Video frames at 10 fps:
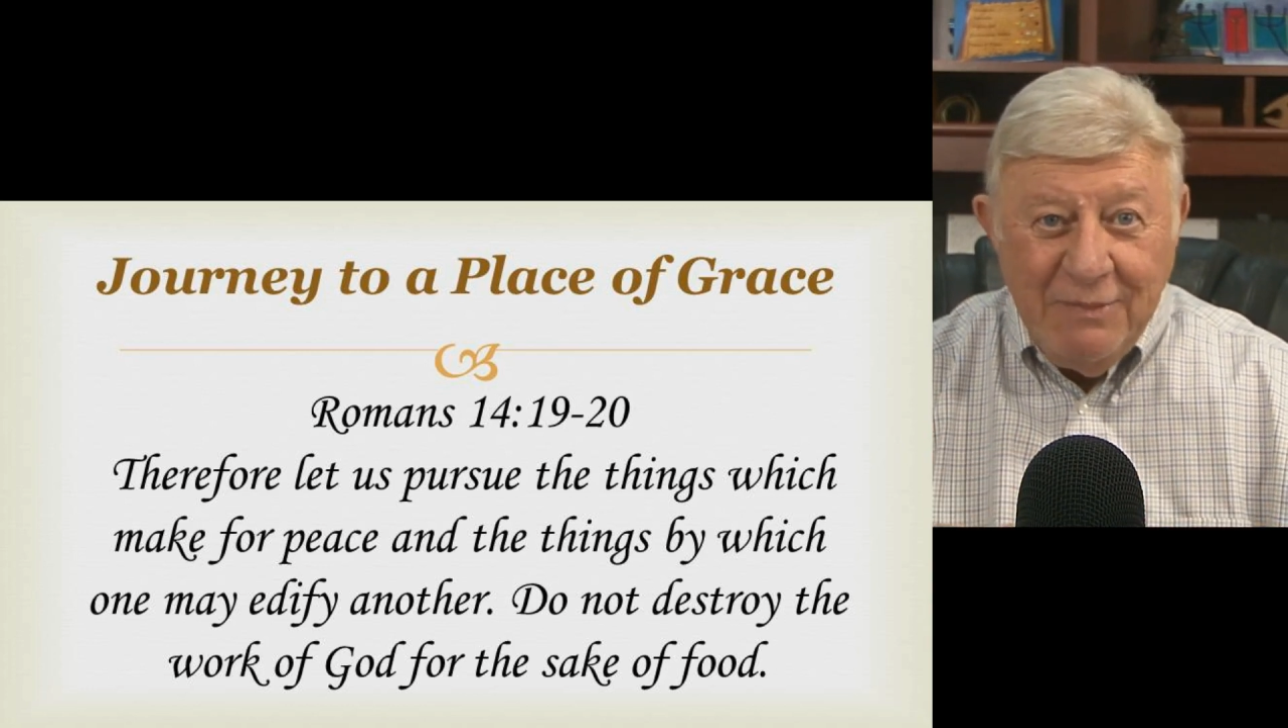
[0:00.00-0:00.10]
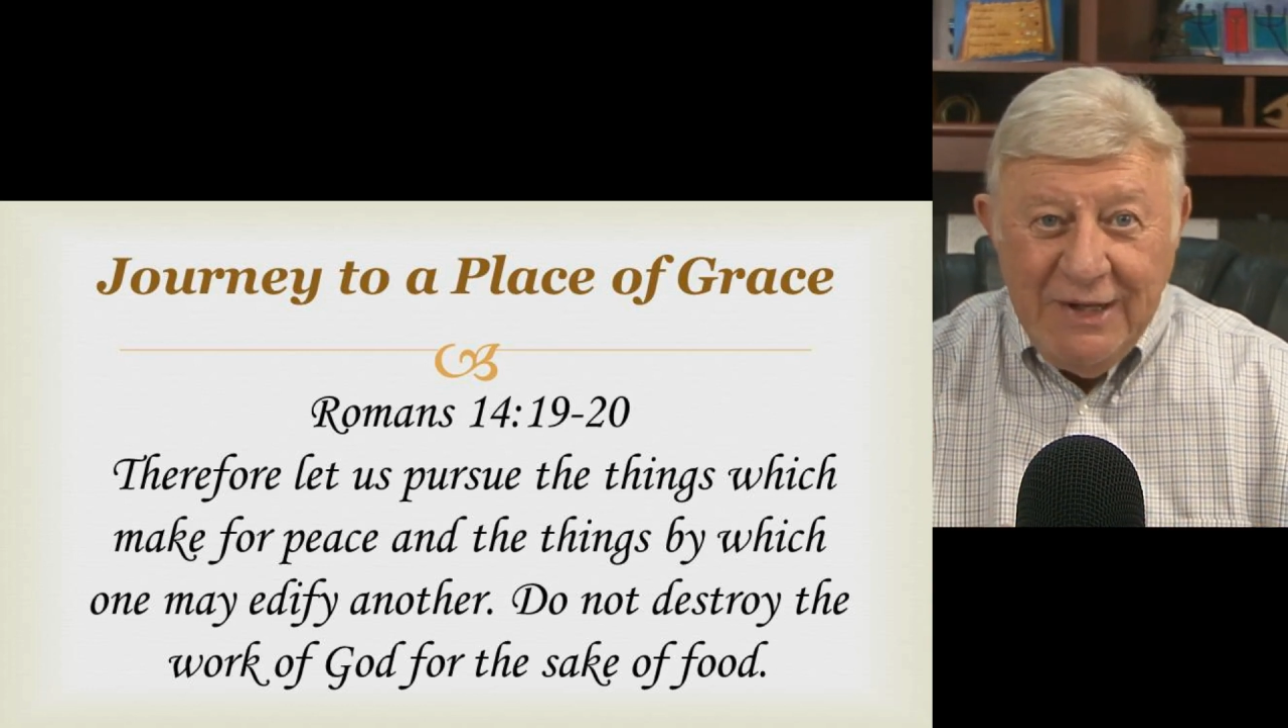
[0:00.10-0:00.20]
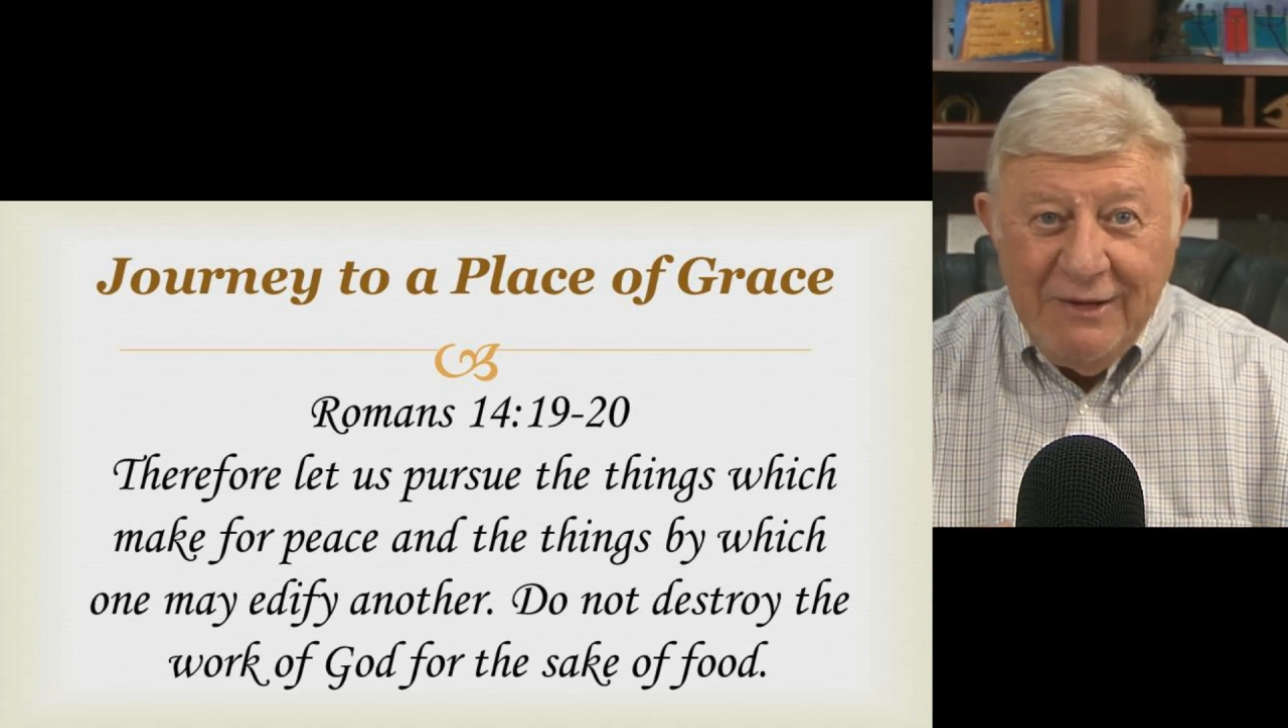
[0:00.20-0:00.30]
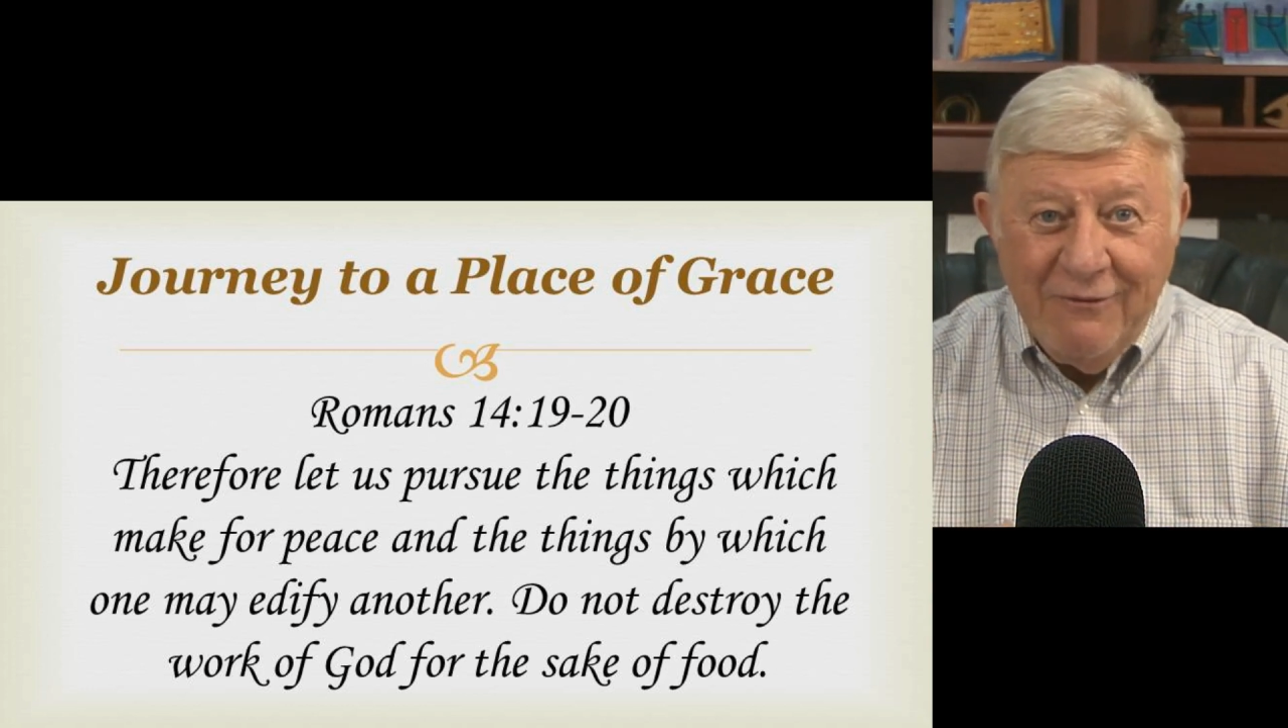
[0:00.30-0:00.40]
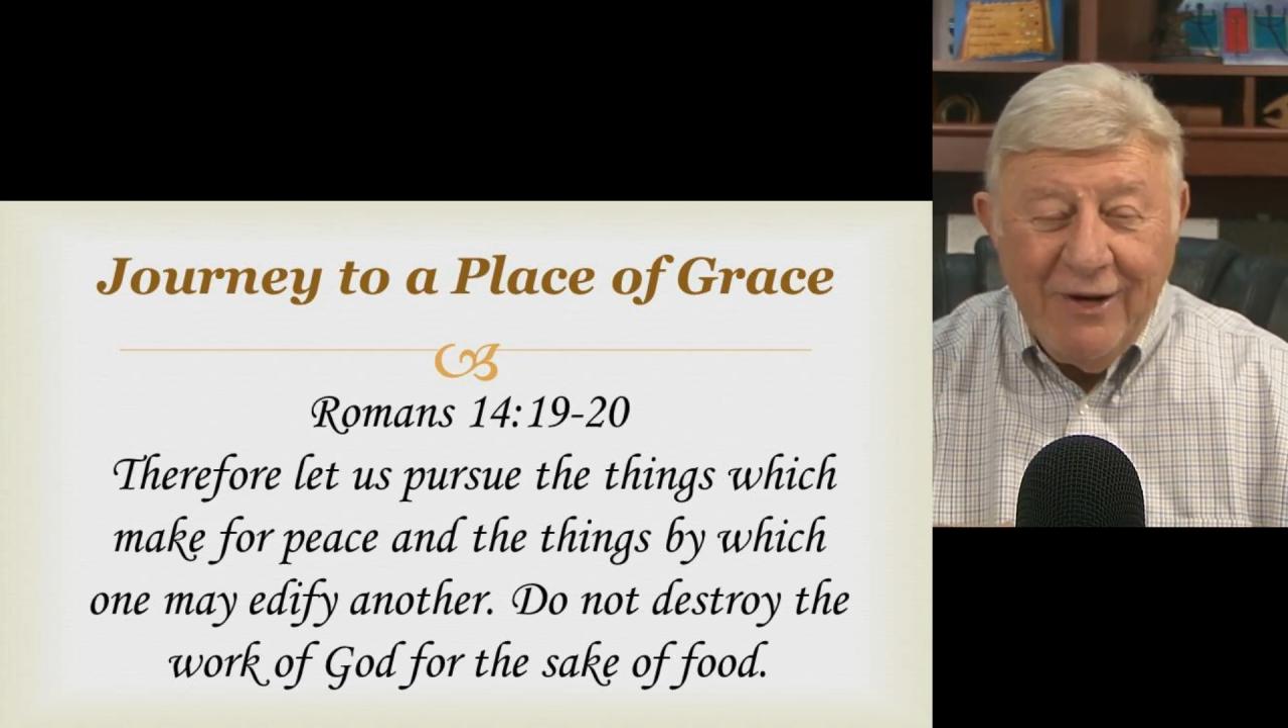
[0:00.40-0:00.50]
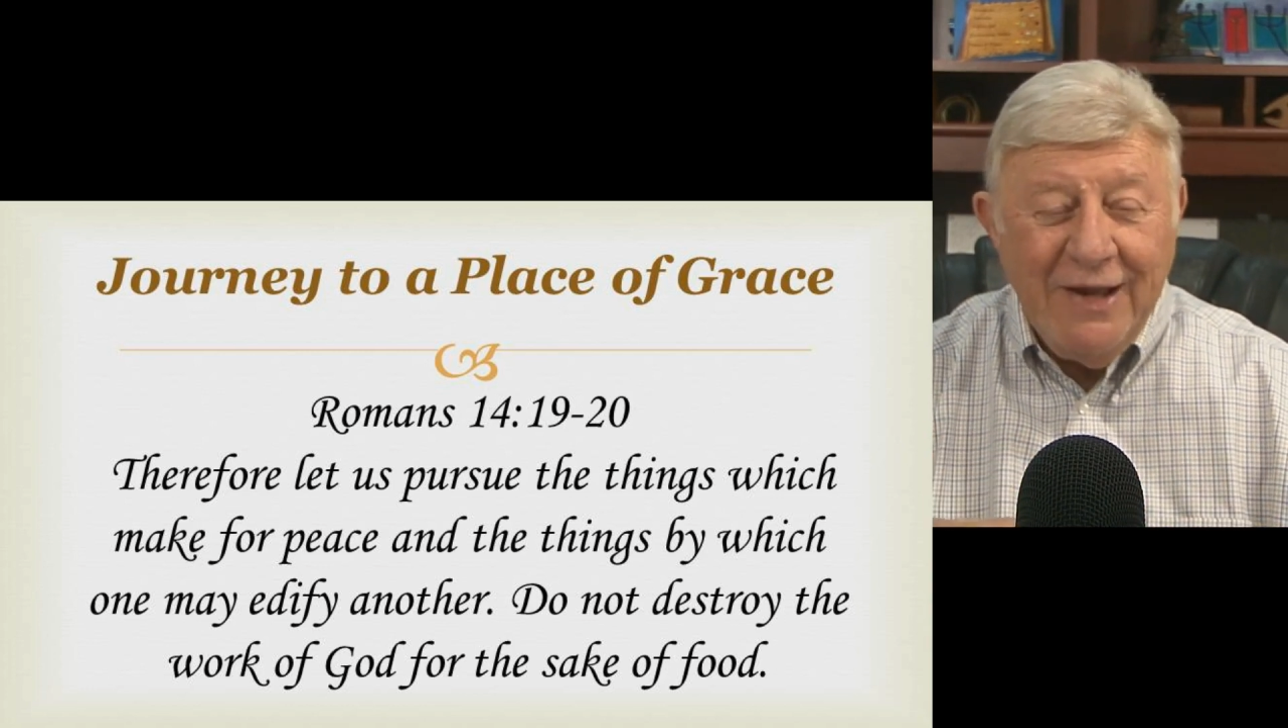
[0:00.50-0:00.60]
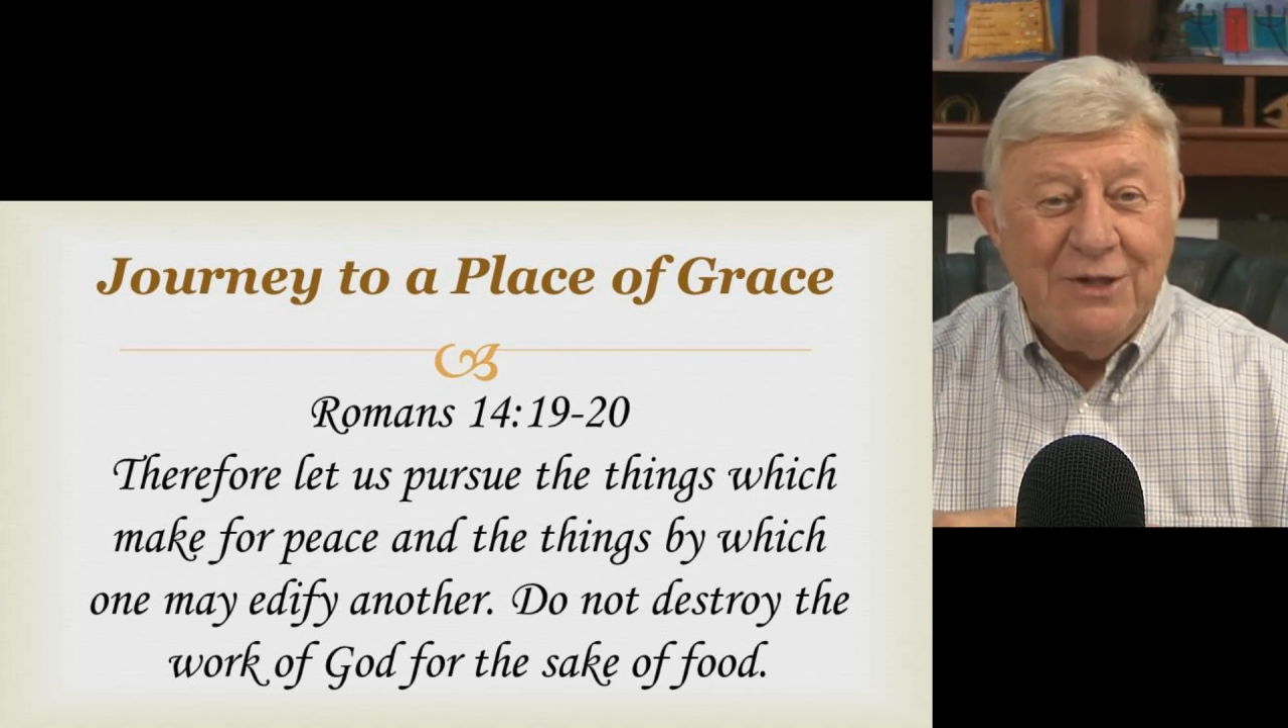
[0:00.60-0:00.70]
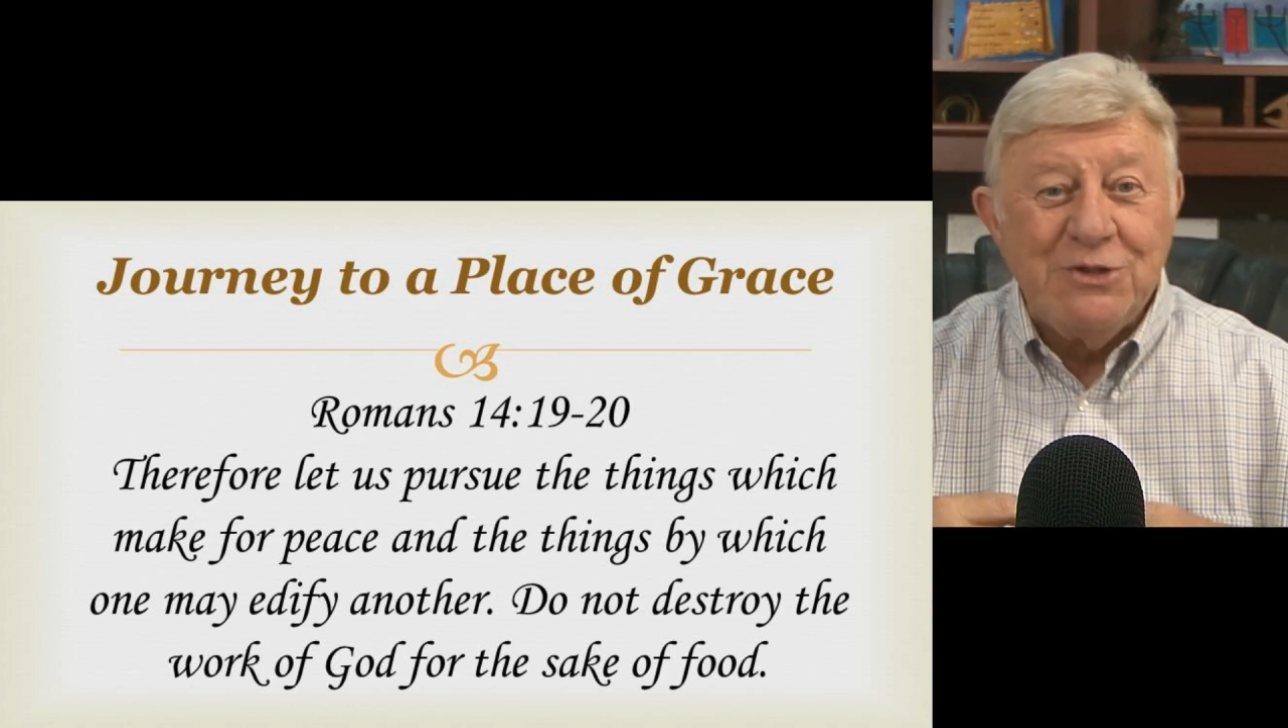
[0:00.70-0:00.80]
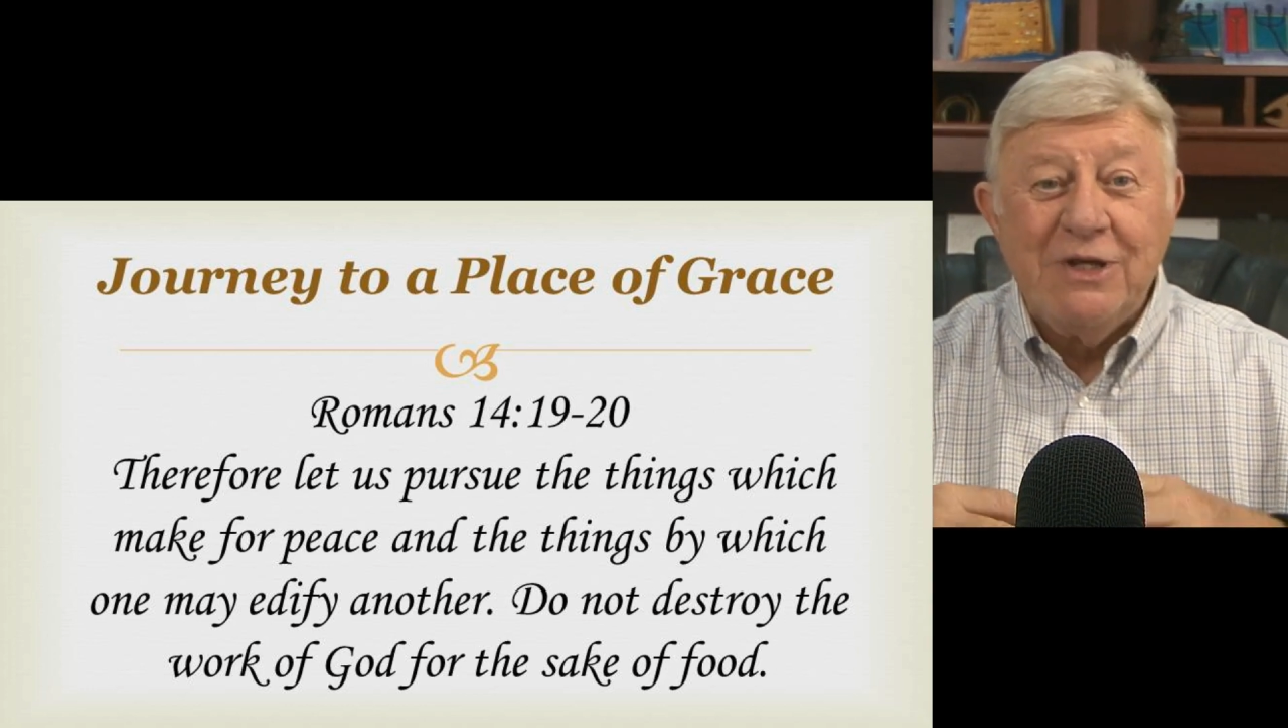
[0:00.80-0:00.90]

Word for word: me grace.